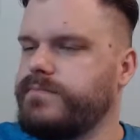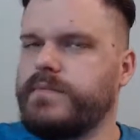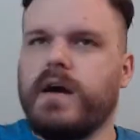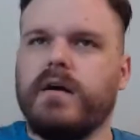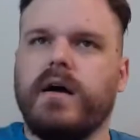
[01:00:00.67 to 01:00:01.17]

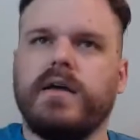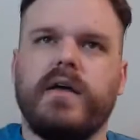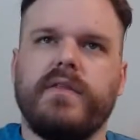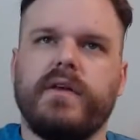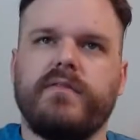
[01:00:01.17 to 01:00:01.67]
yeah,
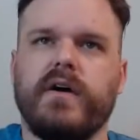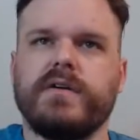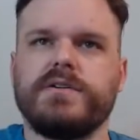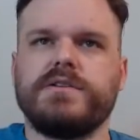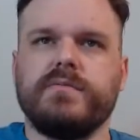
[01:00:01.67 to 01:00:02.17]
I think
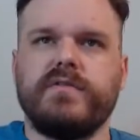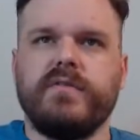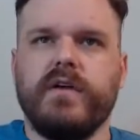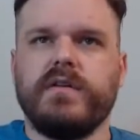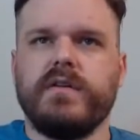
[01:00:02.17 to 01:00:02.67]
Falcons should be
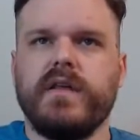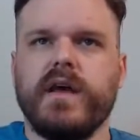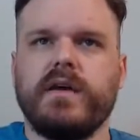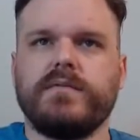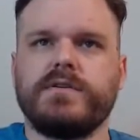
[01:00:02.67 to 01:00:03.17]
favored in
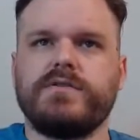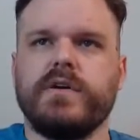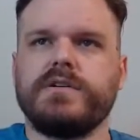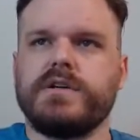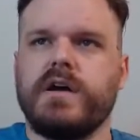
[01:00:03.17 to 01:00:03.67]
that game.
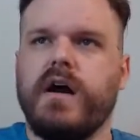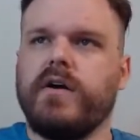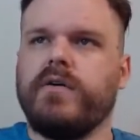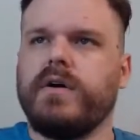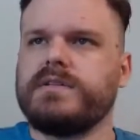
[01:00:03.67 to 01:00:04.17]
Detroit and
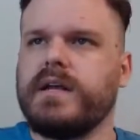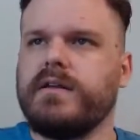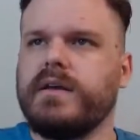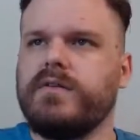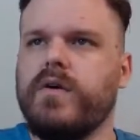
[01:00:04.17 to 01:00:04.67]
Chicago, I said I
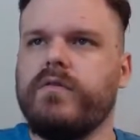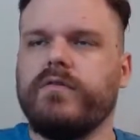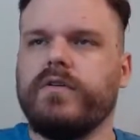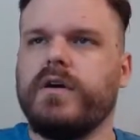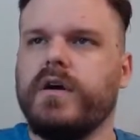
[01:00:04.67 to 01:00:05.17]
leaned
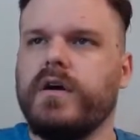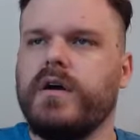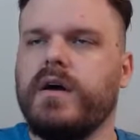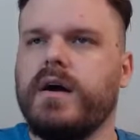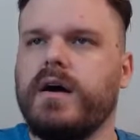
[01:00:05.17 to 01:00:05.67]
over.
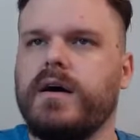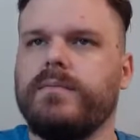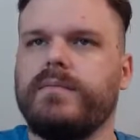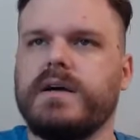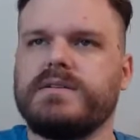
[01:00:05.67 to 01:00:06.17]

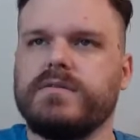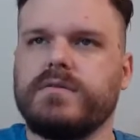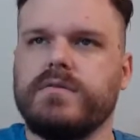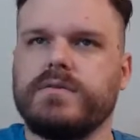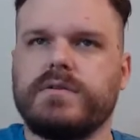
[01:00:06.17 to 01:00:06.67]
I still
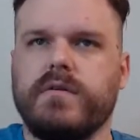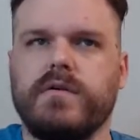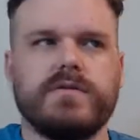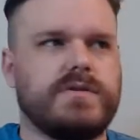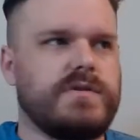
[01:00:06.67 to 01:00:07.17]
do. It's
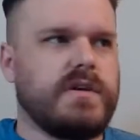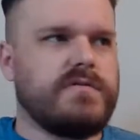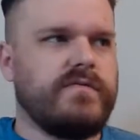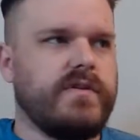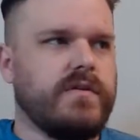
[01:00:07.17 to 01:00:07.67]
gross.
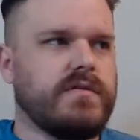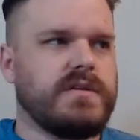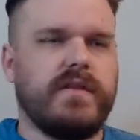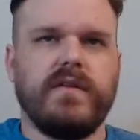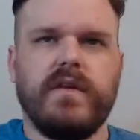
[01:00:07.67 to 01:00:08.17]
Justin
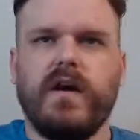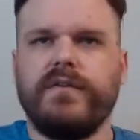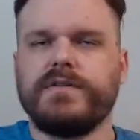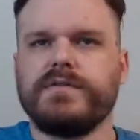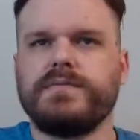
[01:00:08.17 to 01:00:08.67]
Fields, I think the
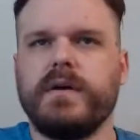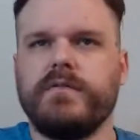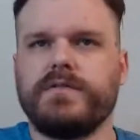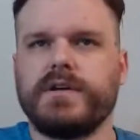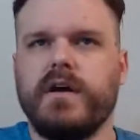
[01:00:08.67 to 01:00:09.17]
offense looks
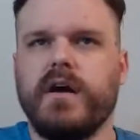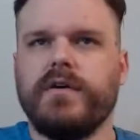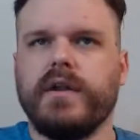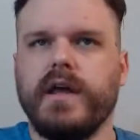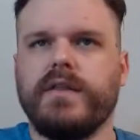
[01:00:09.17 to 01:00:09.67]
better for
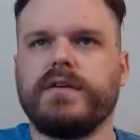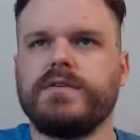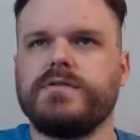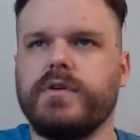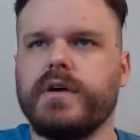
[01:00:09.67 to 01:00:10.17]
Chicago today. I think
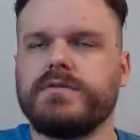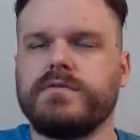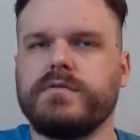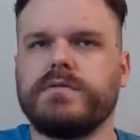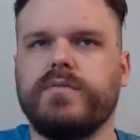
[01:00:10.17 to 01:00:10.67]
Detroit can
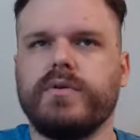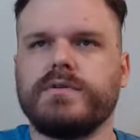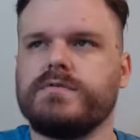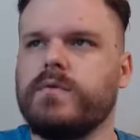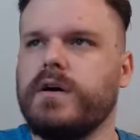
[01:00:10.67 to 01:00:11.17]
score some
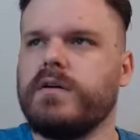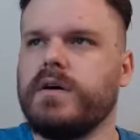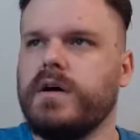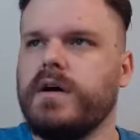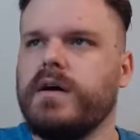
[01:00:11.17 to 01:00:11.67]
points as well.
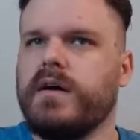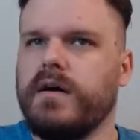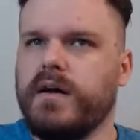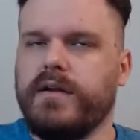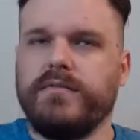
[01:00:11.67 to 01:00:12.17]

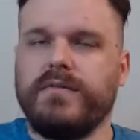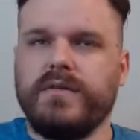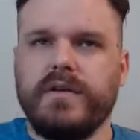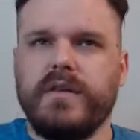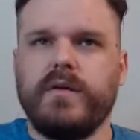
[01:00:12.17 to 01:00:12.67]
I don't
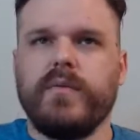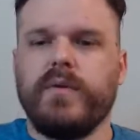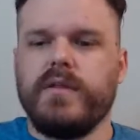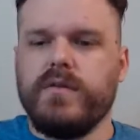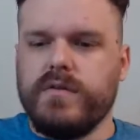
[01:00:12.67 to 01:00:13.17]
really think
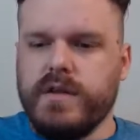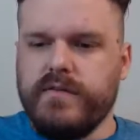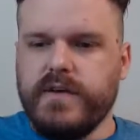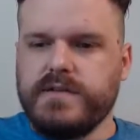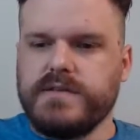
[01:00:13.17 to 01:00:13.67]
either
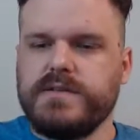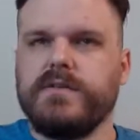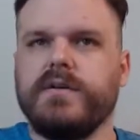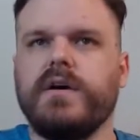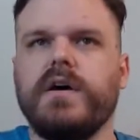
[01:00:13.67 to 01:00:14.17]
defense is
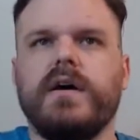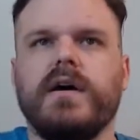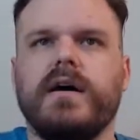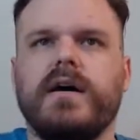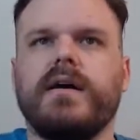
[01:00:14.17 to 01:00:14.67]
good,
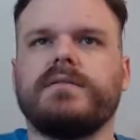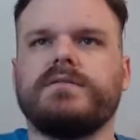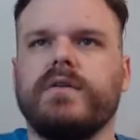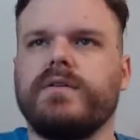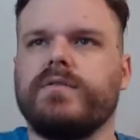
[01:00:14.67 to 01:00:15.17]

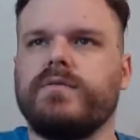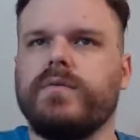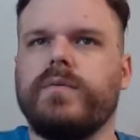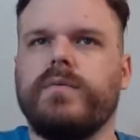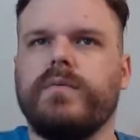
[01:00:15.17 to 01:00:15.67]
so I do